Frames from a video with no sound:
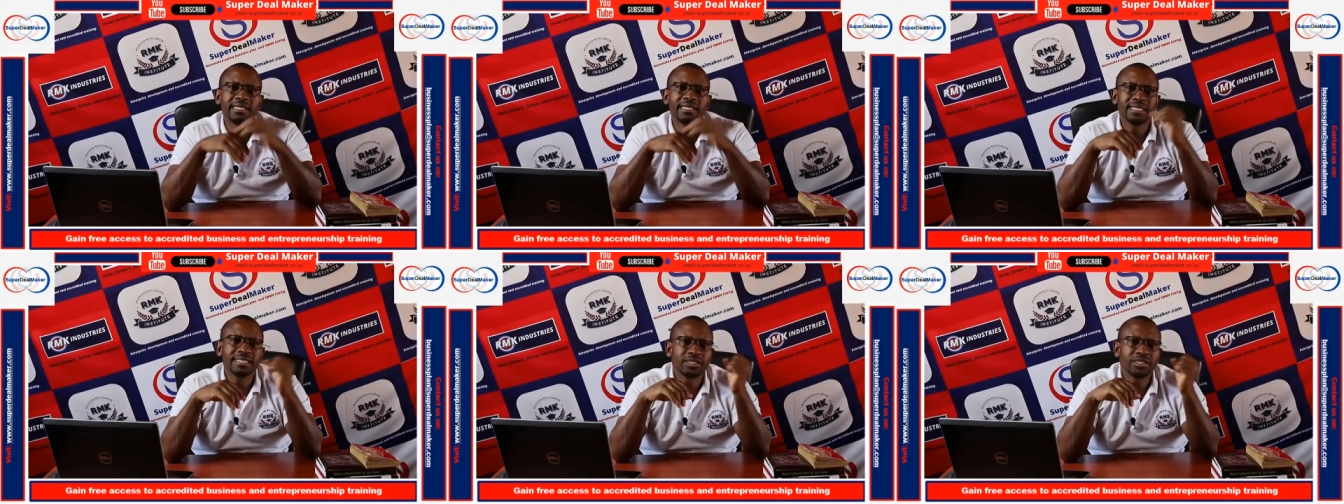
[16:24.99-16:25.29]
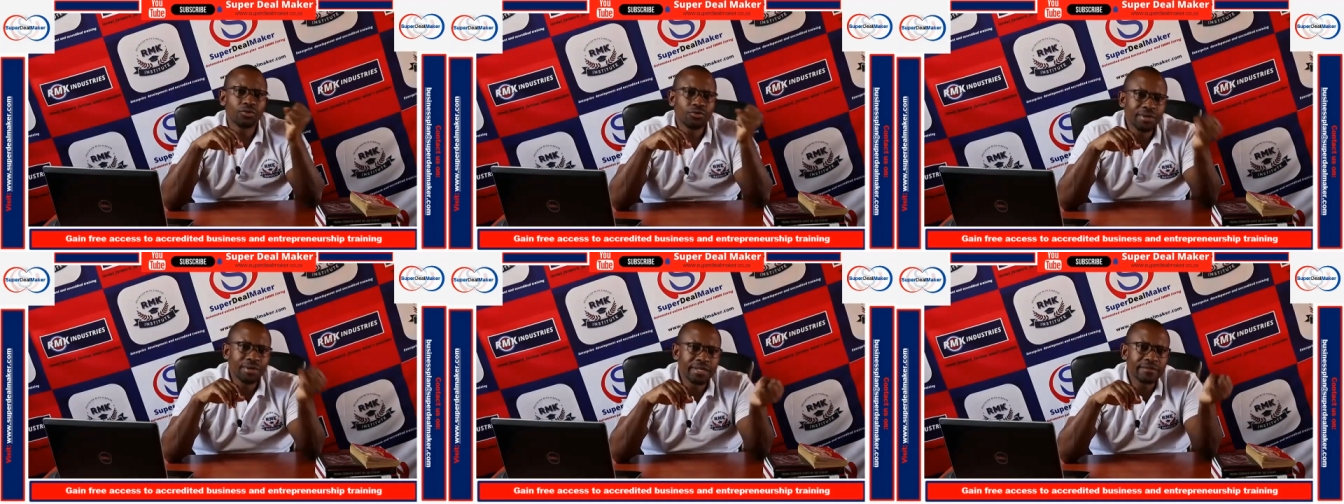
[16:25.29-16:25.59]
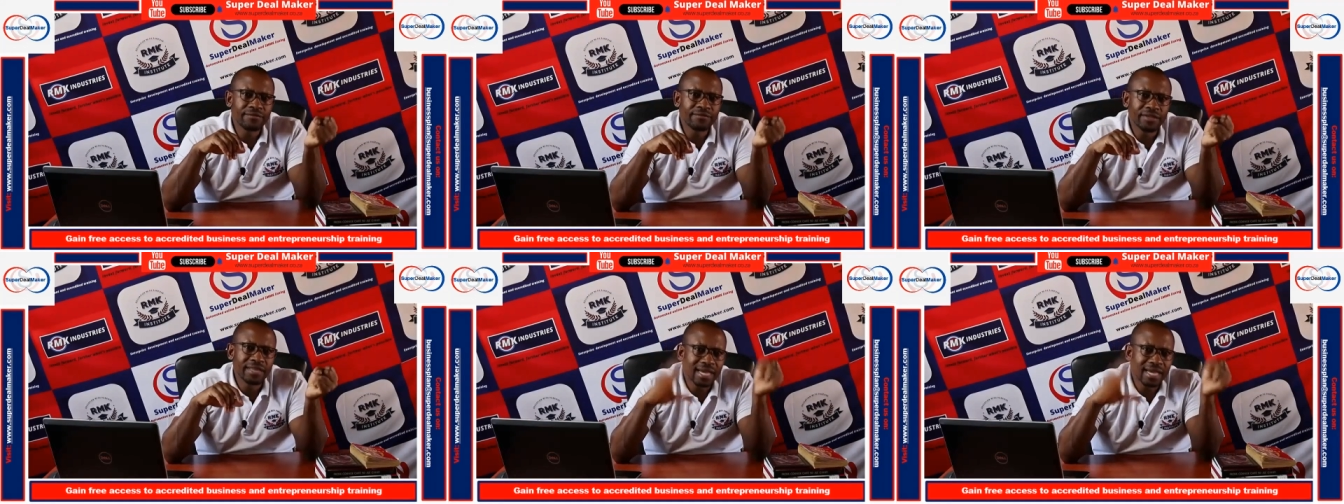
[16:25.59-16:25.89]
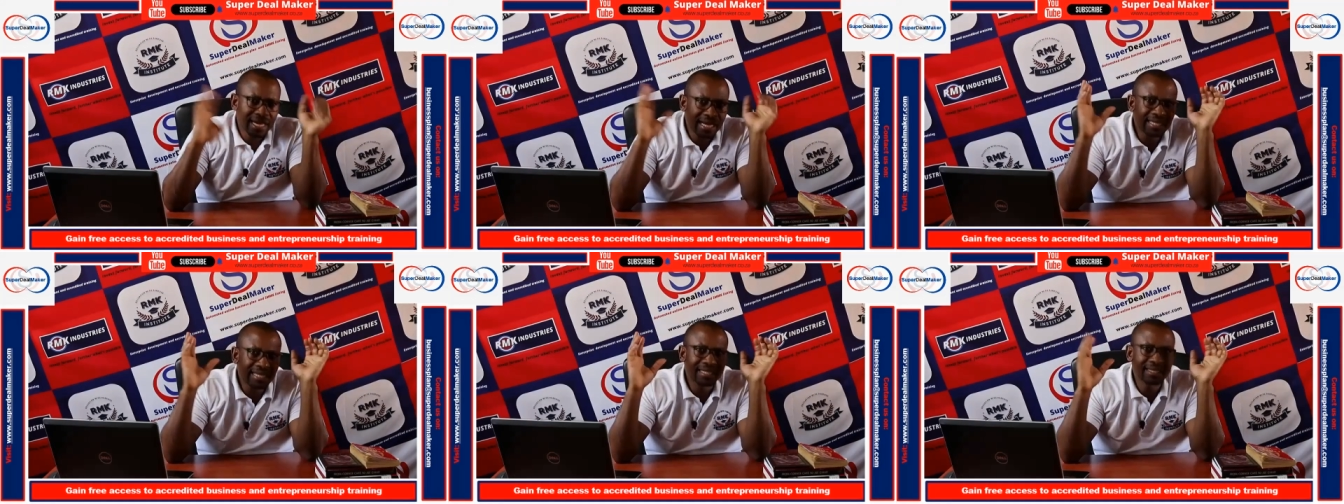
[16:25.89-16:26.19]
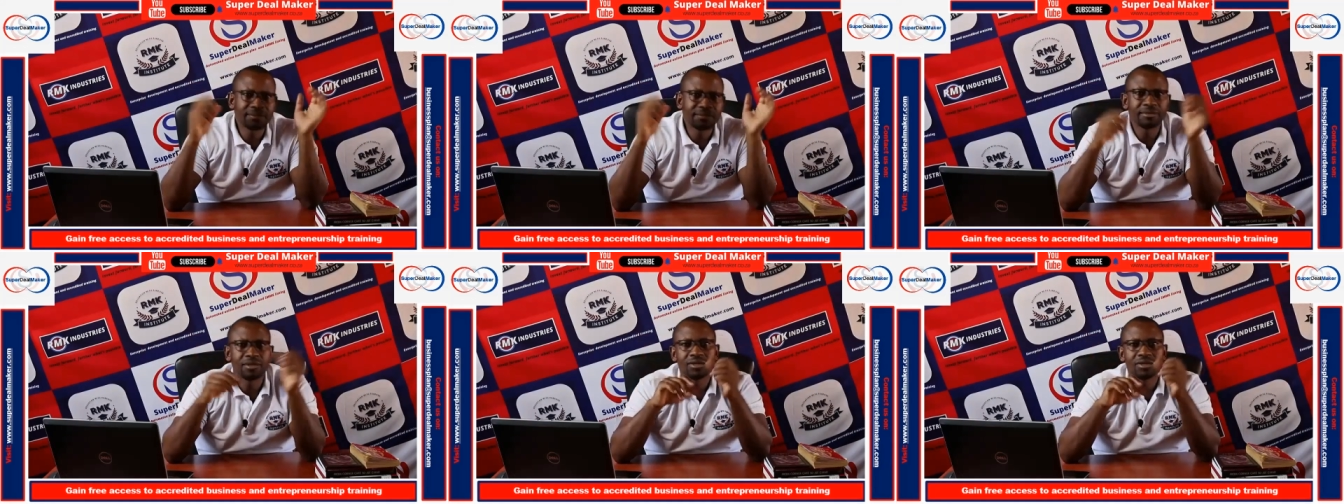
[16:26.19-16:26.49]
It's a win for the
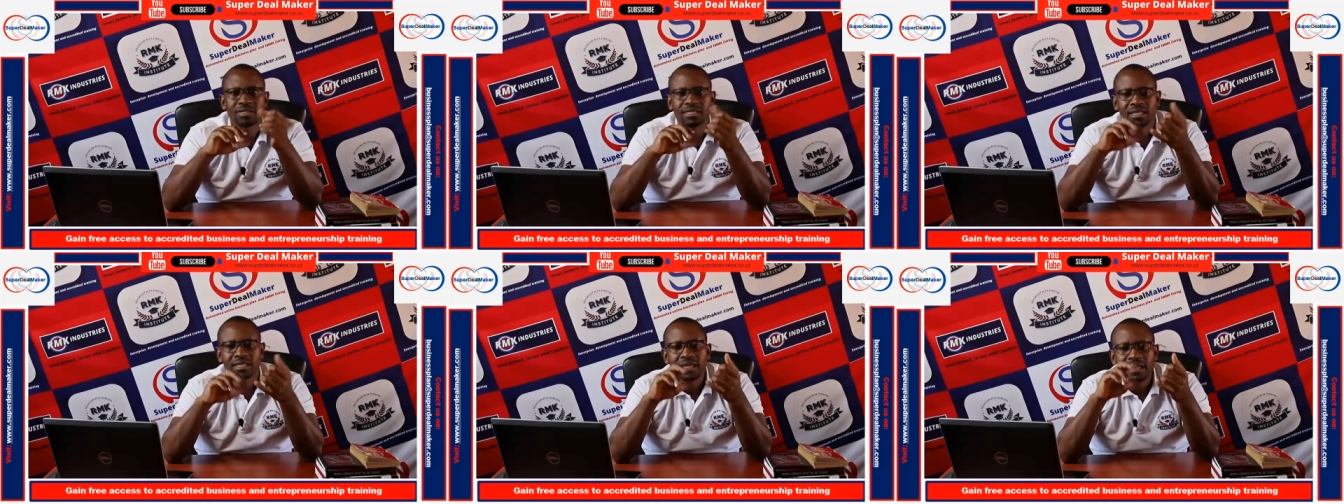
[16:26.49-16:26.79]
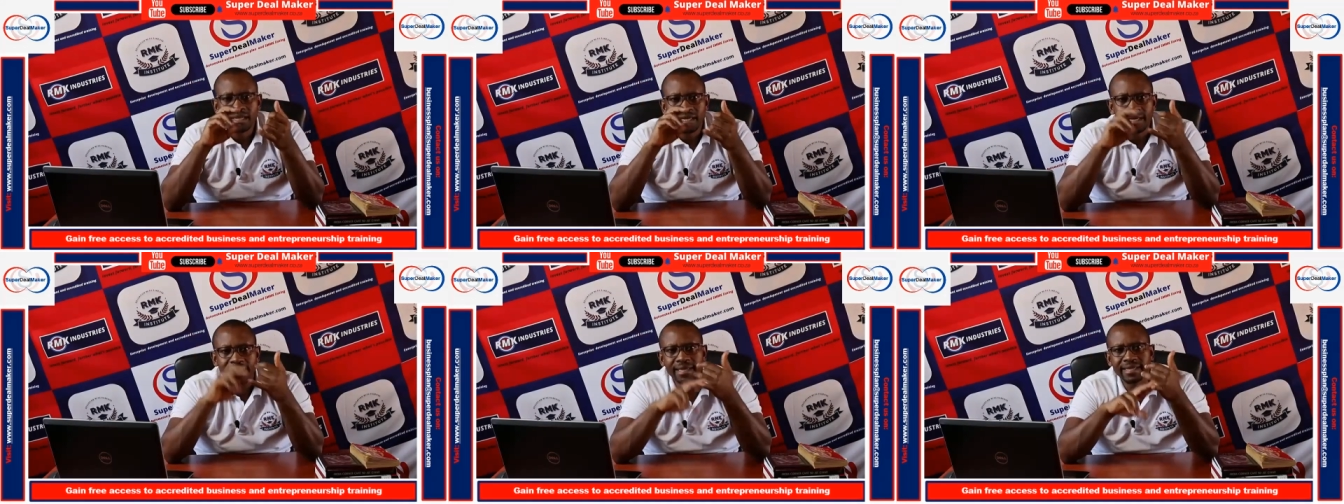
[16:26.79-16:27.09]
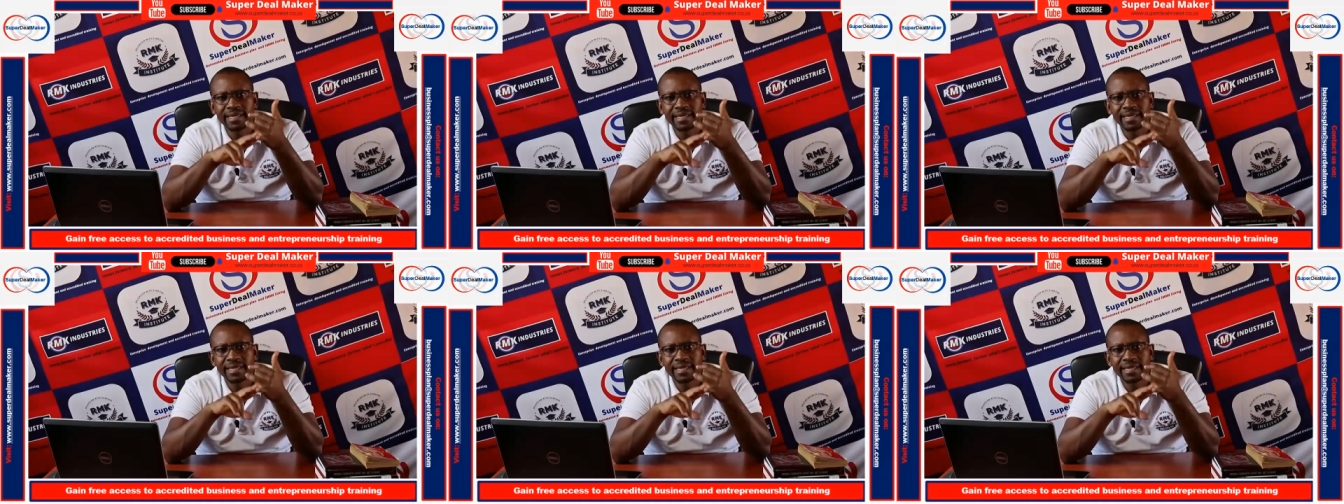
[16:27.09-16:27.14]
country because uh,